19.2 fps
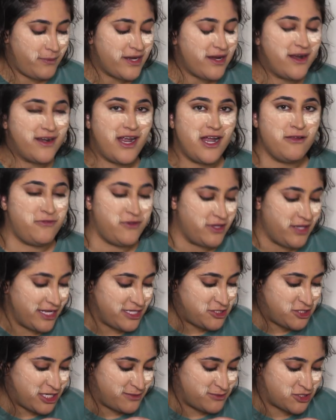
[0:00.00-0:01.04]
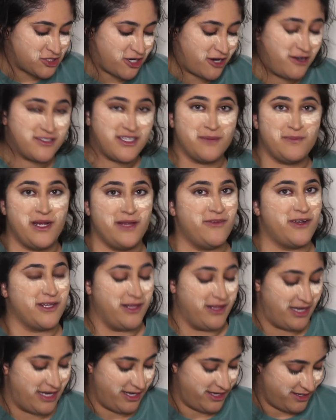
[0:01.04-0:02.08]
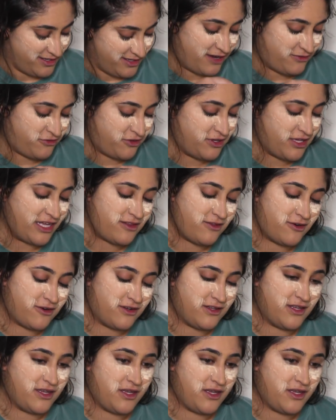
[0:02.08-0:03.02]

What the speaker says: my God, I feel like James Charles, I'm not even gonna lie. I feel like Laura